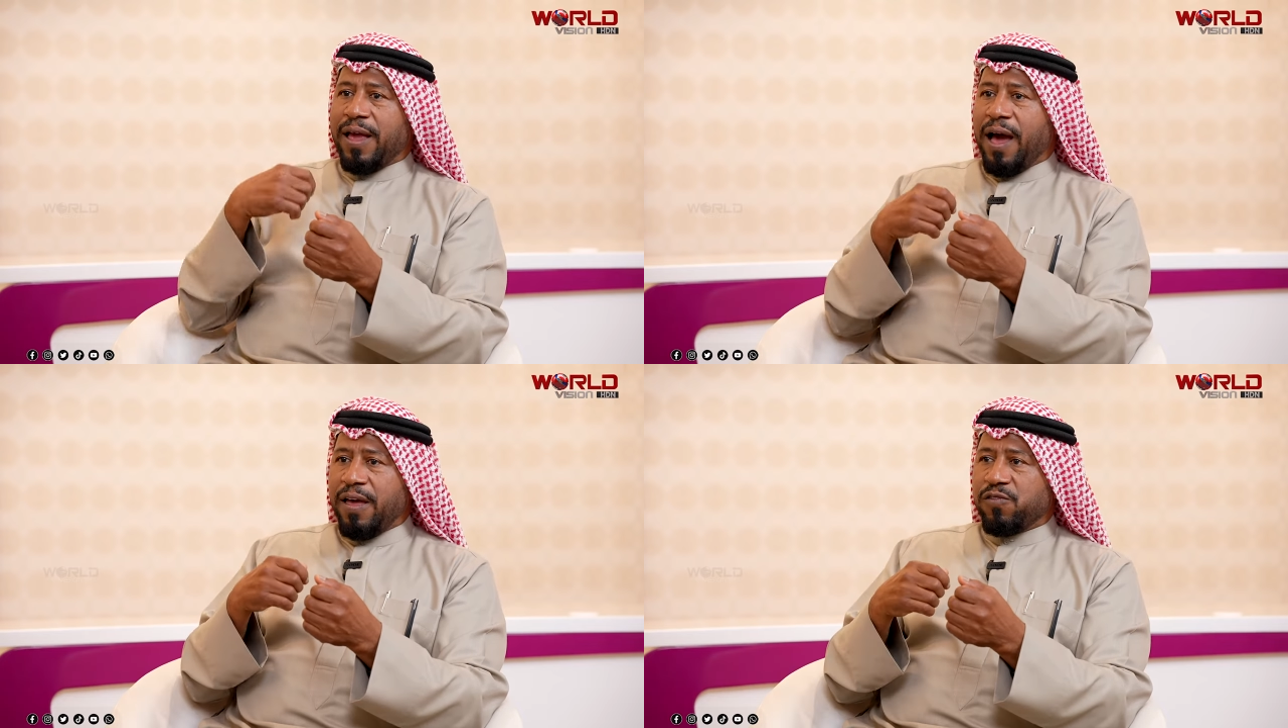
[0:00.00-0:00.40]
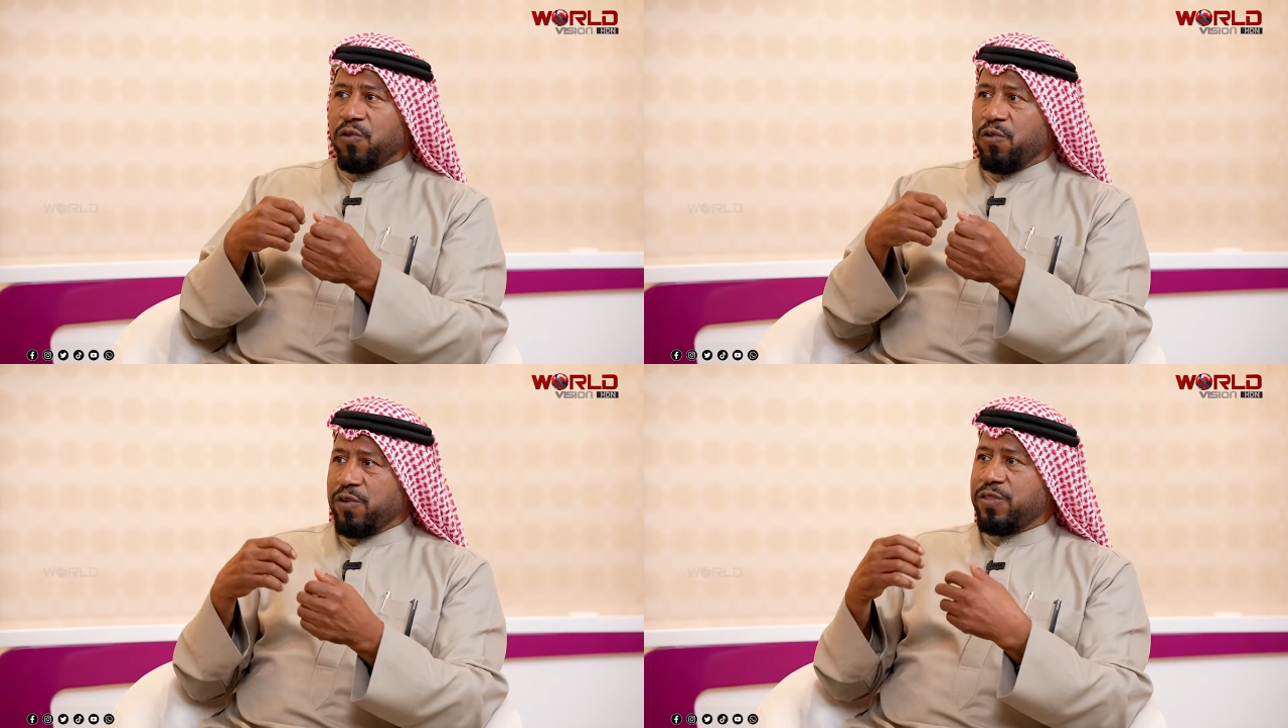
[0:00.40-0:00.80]
guys
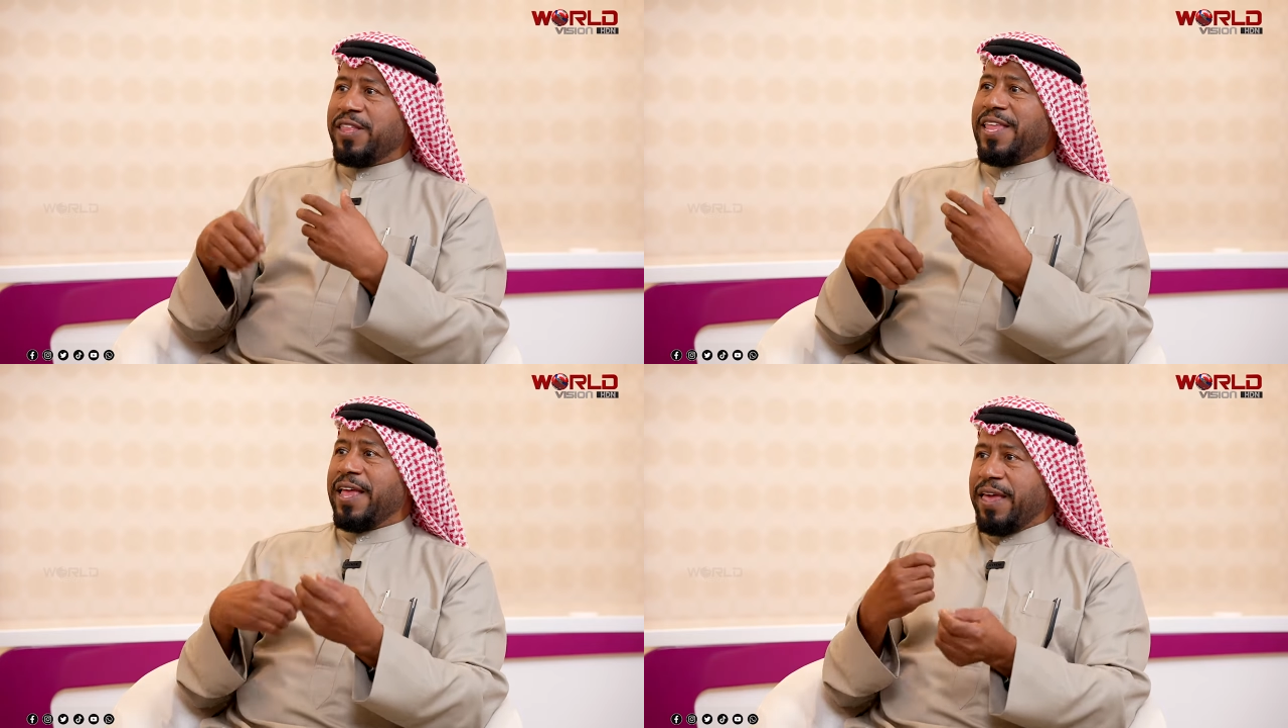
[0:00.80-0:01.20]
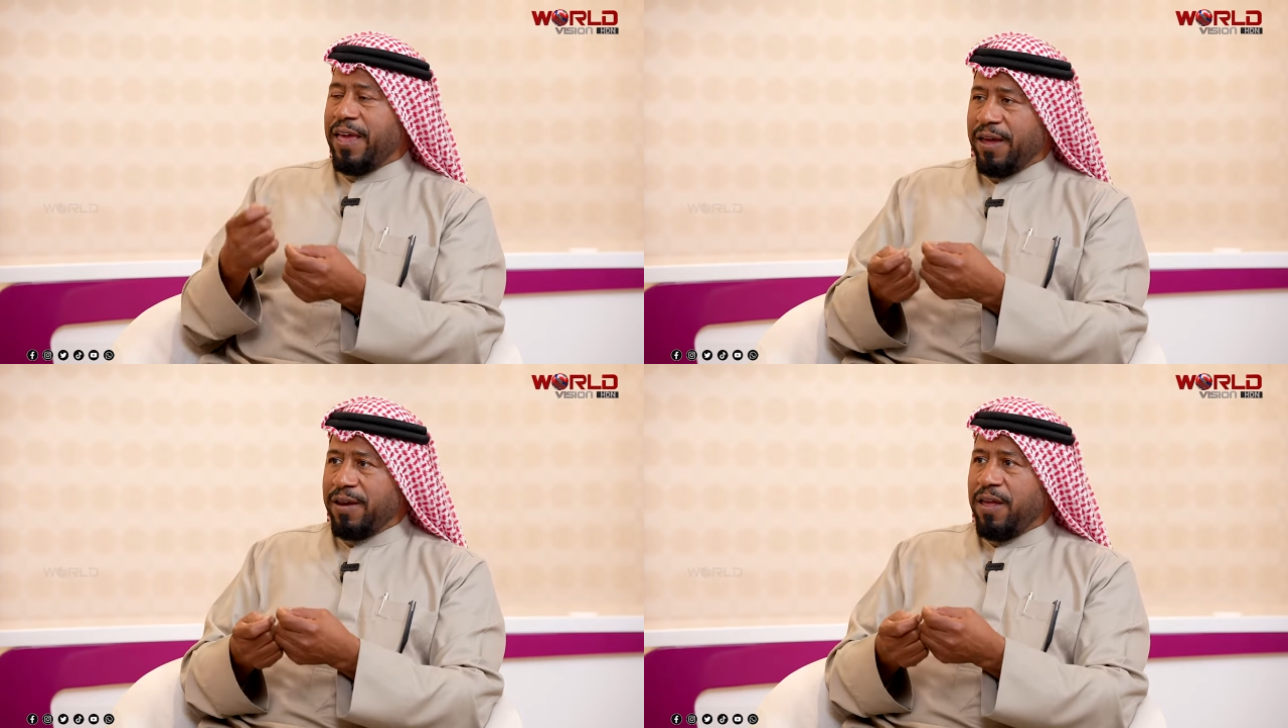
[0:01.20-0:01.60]
also they take
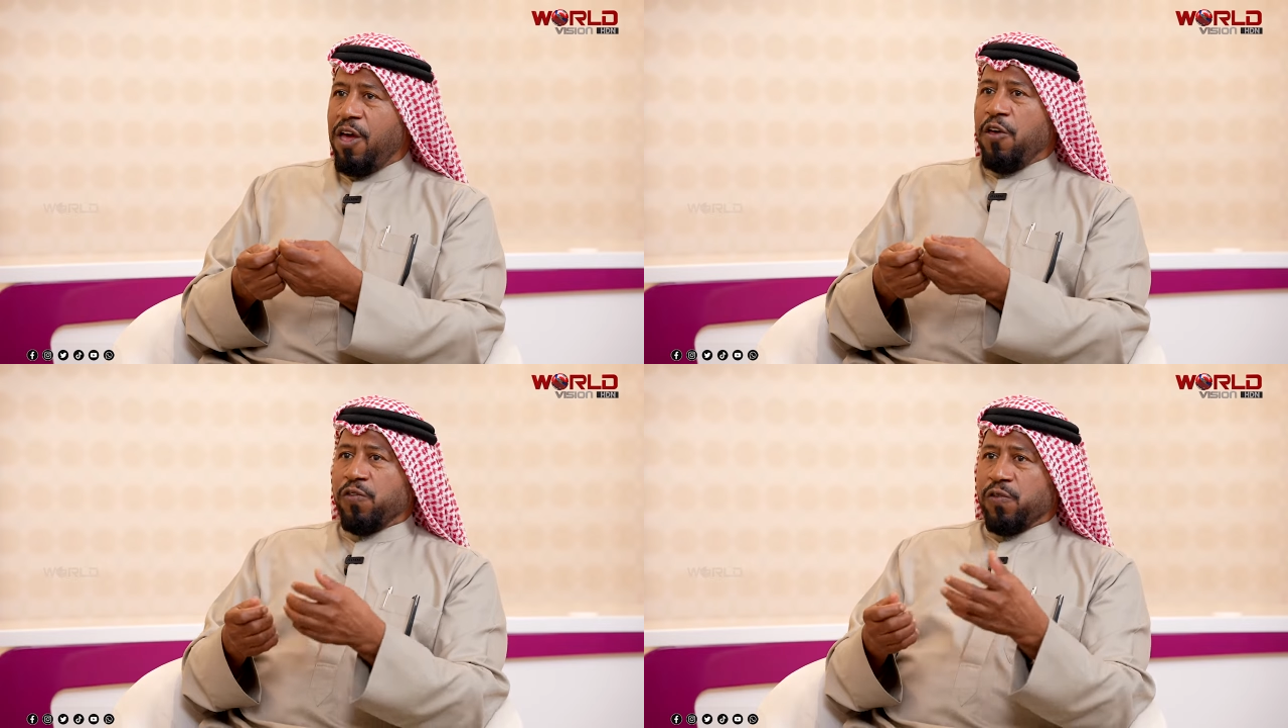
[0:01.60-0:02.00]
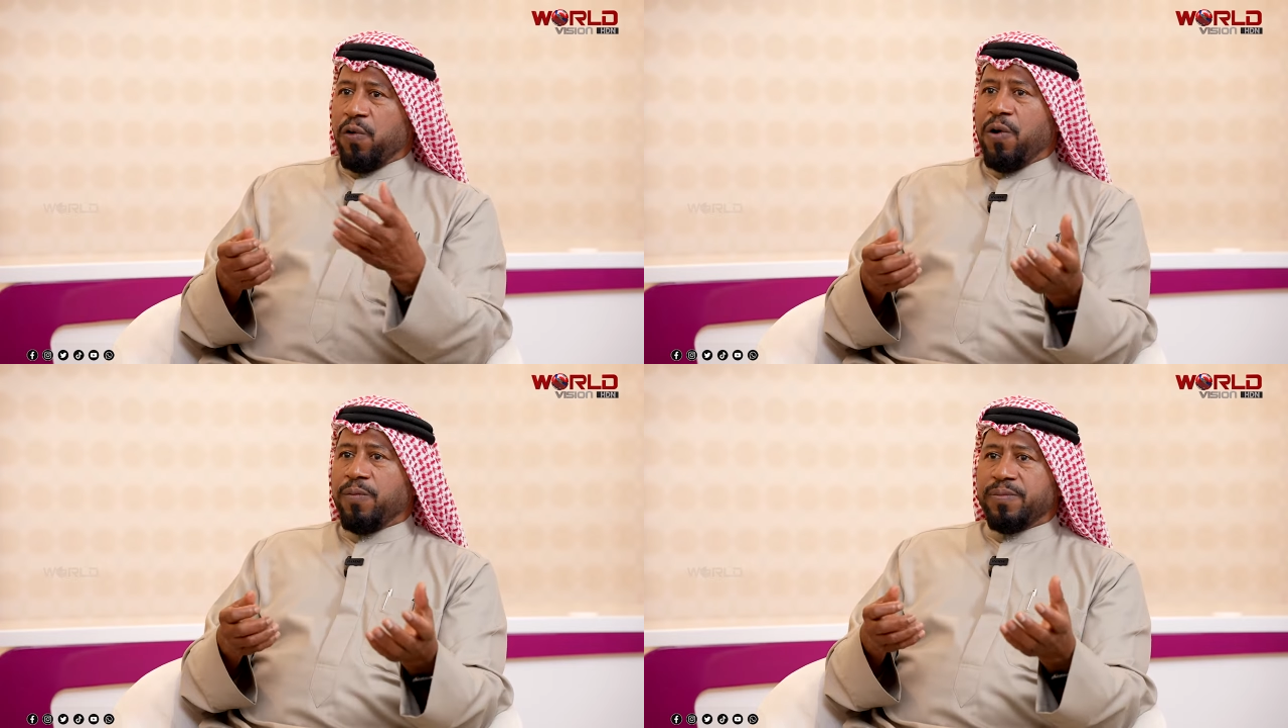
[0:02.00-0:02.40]
care.
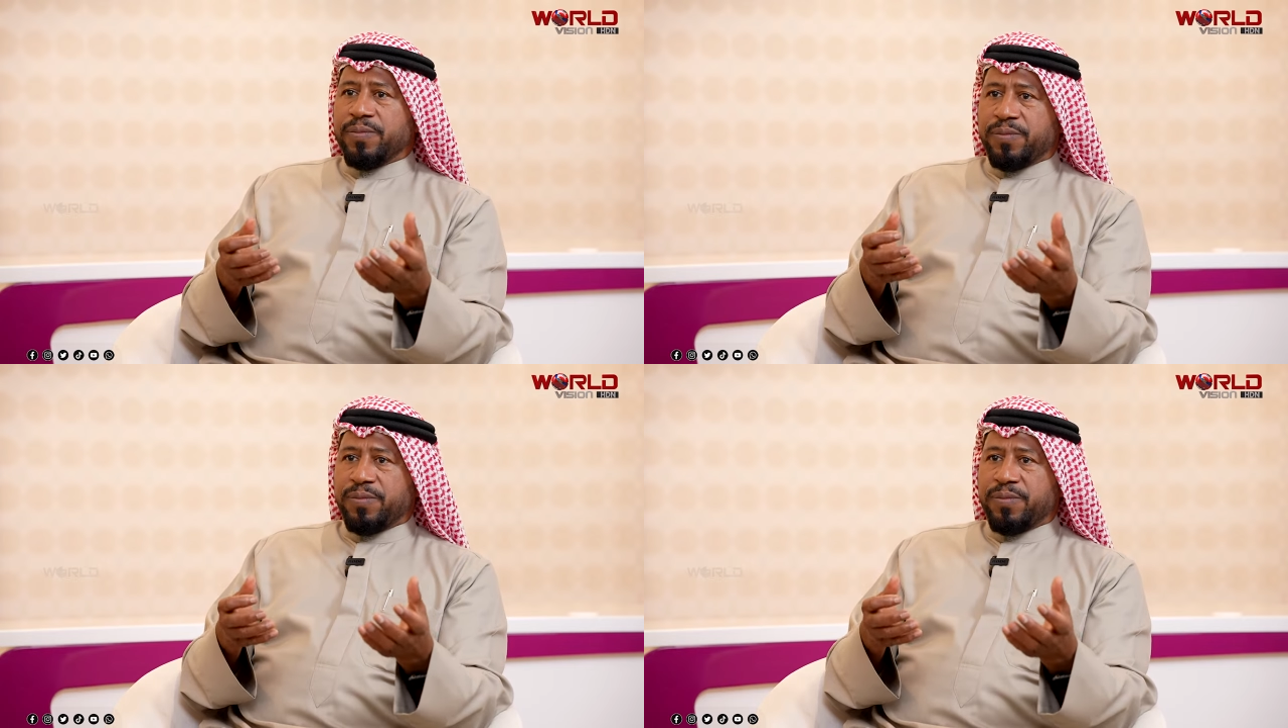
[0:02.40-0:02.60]
So.